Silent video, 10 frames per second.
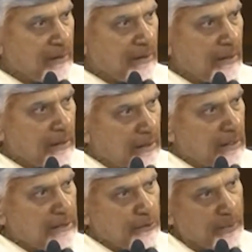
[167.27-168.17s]
He
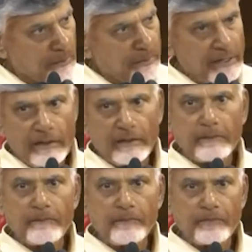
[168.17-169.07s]
addressed 1 meeting,
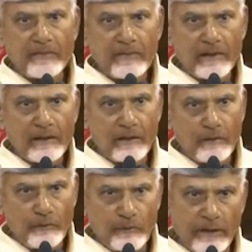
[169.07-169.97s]

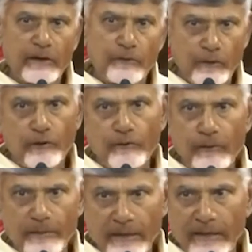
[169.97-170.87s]
very
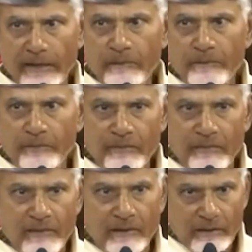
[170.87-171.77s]
powerful meeting.
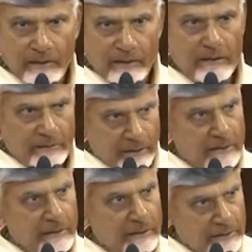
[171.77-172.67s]
It has
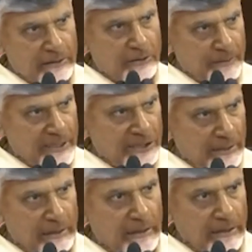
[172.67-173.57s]
changed the
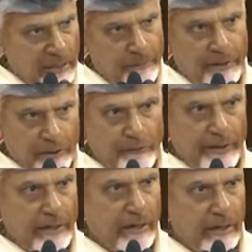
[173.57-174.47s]
situation in a big
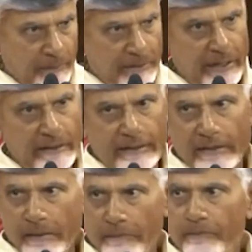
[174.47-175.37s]
way. I'm thanking him.